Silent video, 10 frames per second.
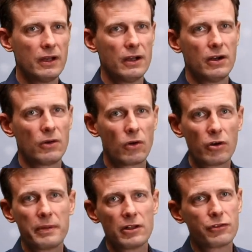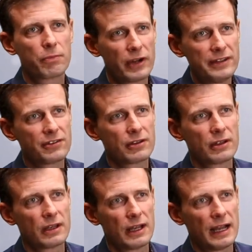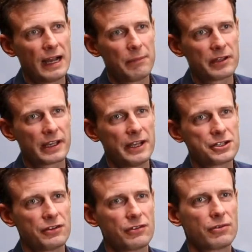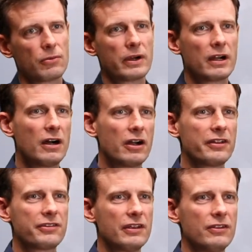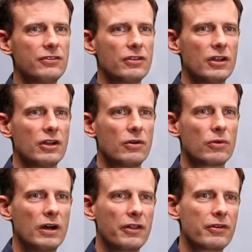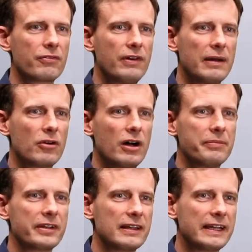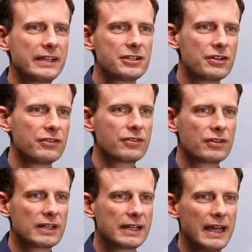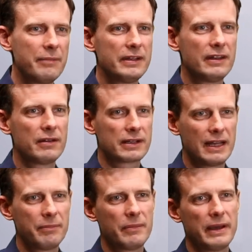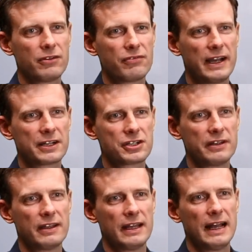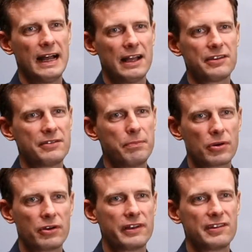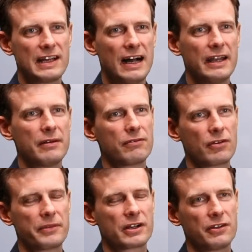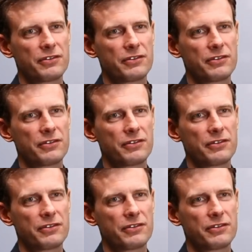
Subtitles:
Or build-to-print applications where harnesses or other fiber optic linkages can be manufactured as per design from the customer.